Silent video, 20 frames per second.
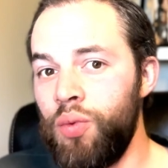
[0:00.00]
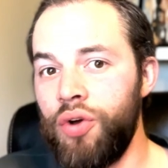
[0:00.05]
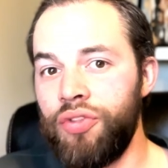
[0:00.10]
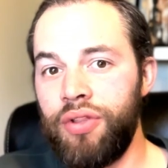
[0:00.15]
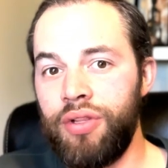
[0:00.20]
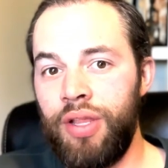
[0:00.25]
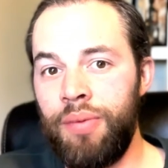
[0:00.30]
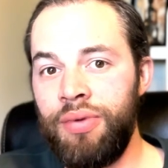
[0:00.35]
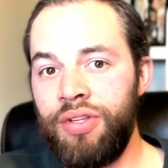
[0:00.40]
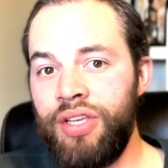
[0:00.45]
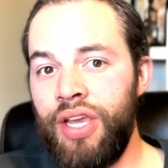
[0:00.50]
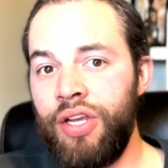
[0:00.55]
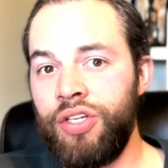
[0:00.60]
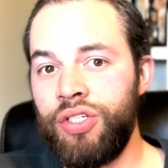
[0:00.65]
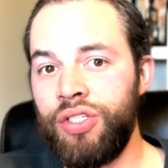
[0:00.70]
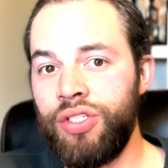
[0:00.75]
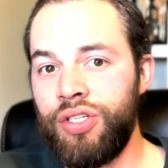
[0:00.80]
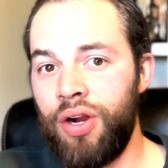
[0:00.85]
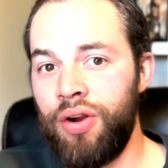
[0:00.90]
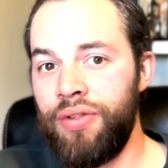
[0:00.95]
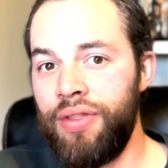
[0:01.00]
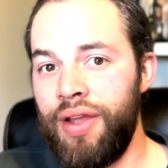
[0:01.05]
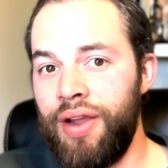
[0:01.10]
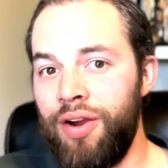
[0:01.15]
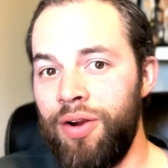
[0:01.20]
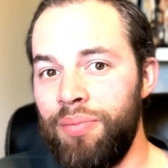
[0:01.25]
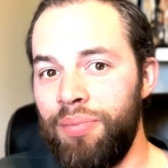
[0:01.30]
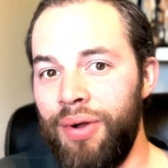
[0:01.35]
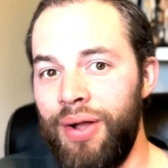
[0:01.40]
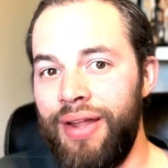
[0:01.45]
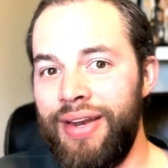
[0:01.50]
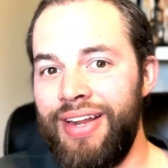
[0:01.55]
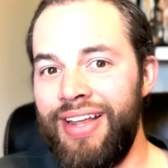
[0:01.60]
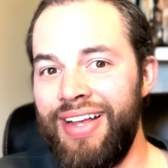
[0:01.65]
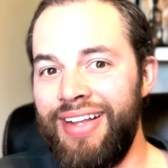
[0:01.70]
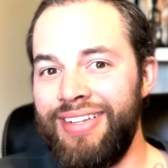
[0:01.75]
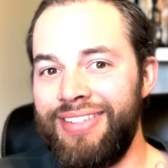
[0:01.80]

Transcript: what the limitations are there, but